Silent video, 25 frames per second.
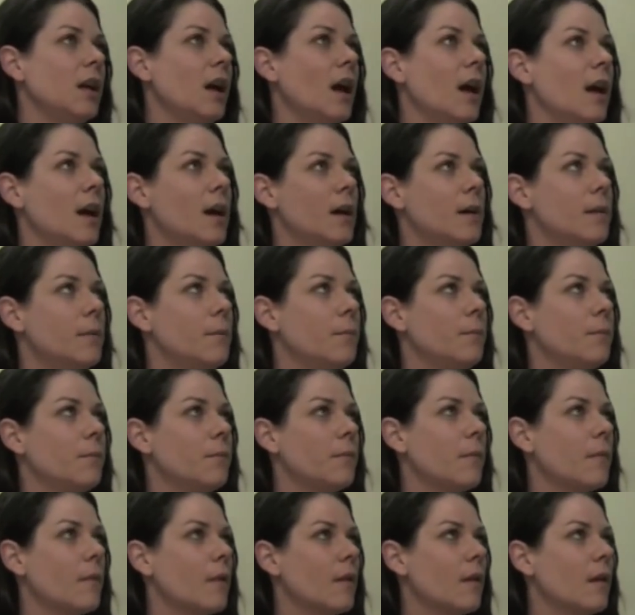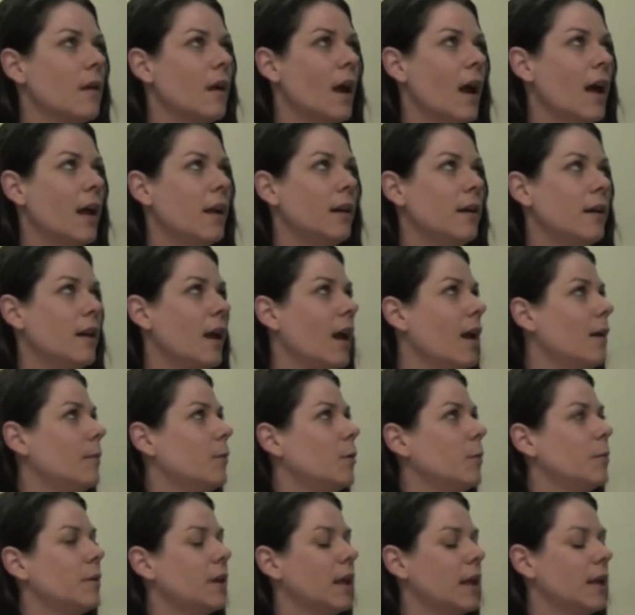had an
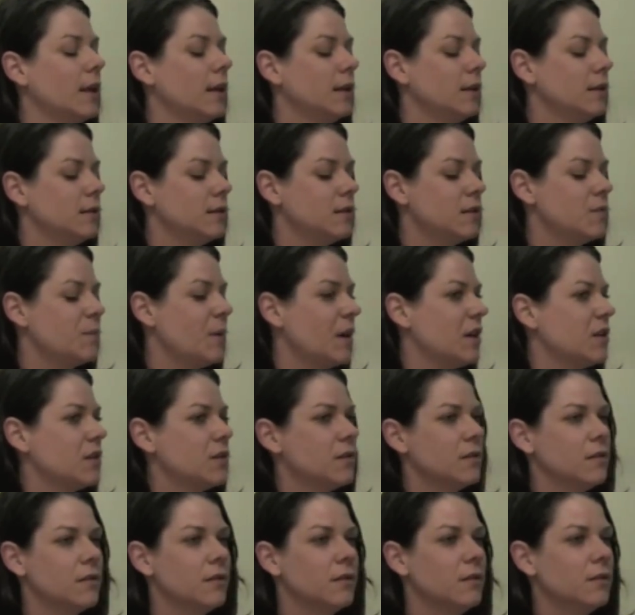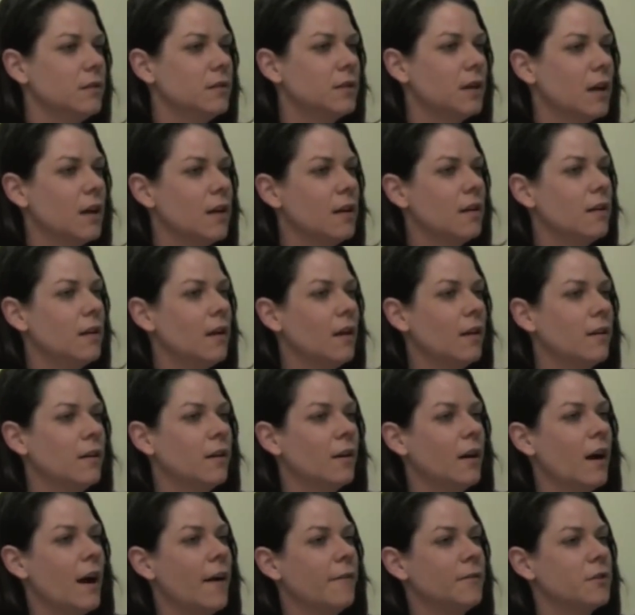Animal Planet special done on
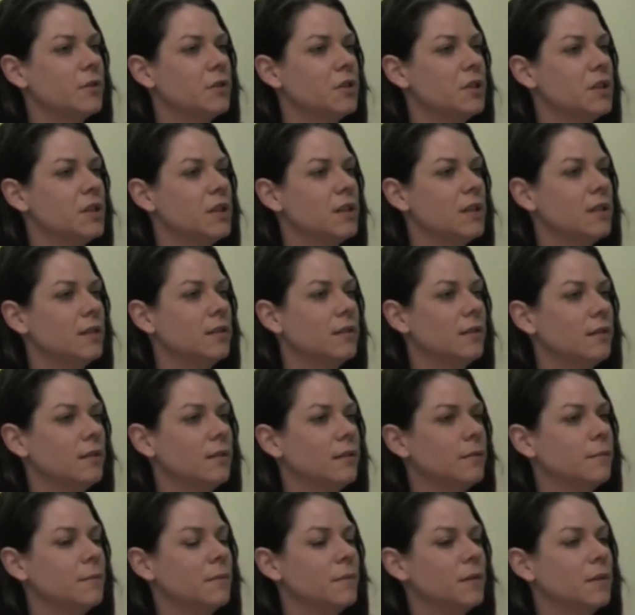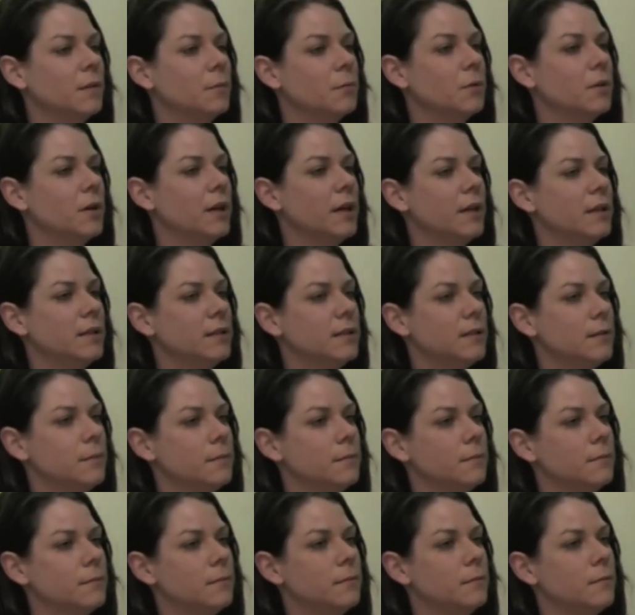her after she had liberated
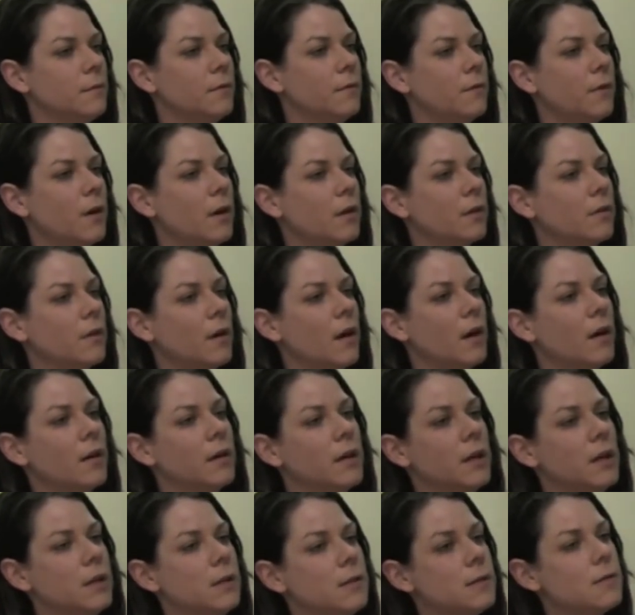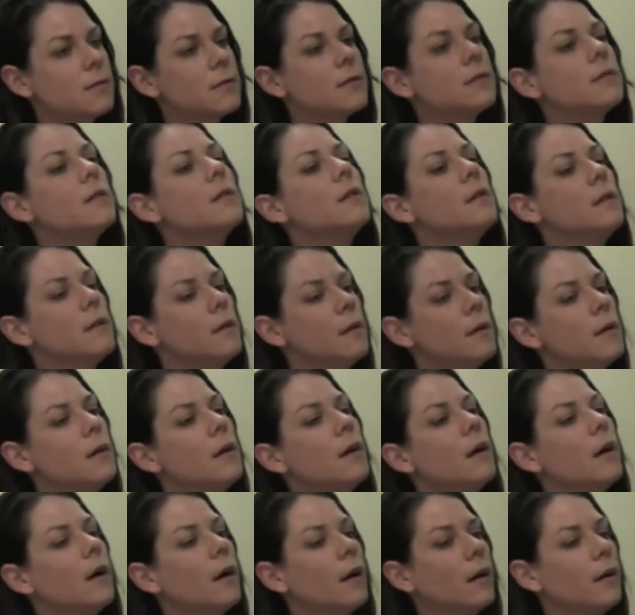some foie gras geese
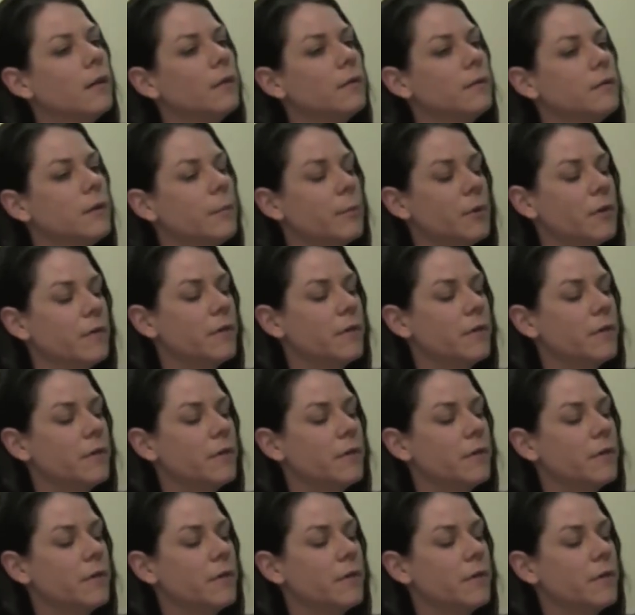a number